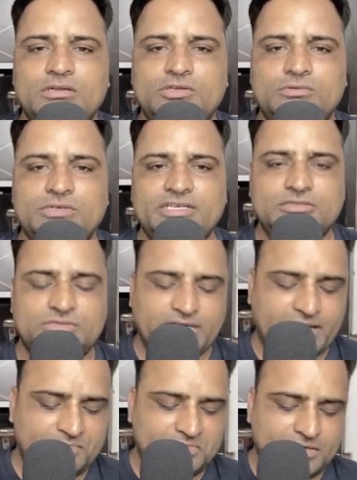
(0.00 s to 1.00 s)
you need to
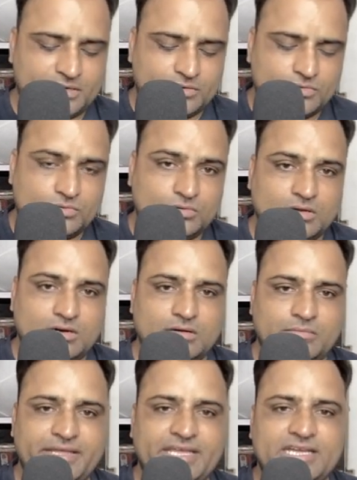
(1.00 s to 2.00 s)
type here Google
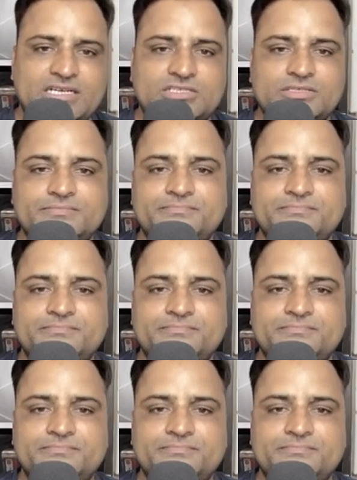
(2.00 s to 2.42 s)
Meet.